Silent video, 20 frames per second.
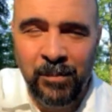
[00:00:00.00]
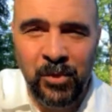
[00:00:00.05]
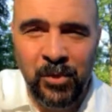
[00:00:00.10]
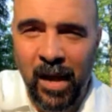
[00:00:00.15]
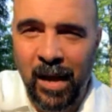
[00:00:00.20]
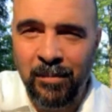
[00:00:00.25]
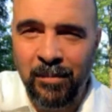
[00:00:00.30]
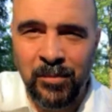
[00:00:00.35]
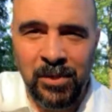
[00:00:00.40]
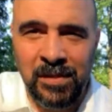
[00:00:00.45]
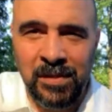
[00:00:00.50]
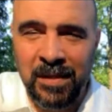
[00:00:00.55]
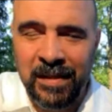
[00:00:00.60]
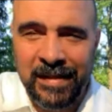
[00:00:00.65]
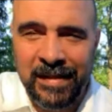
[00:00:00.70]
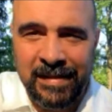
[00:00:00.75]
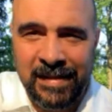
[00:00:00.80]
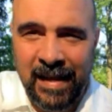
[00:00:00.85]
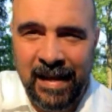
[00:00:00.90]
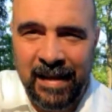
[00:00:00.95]
I'm just
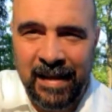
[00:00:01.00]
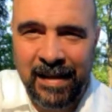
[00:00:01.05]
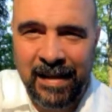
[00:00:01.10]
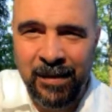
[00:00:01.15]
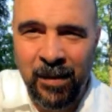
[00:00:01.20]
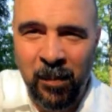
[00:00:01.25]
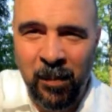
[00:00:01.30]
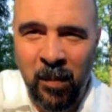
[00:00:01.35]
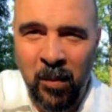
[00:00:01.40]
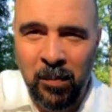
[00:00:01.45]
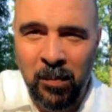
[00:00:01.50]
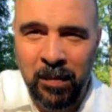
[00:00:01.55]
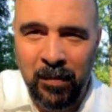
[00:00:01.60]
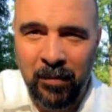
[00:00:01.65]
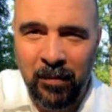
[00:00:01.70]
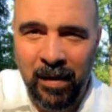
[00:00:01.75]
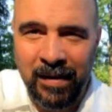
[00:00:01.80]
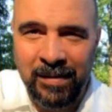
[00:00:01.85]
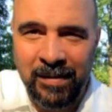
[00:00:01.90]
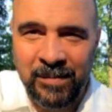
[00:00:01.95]
gonna take in the moment,
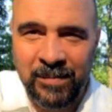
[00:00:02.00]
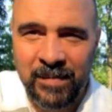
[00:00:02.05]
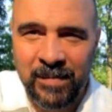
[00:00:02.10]
right?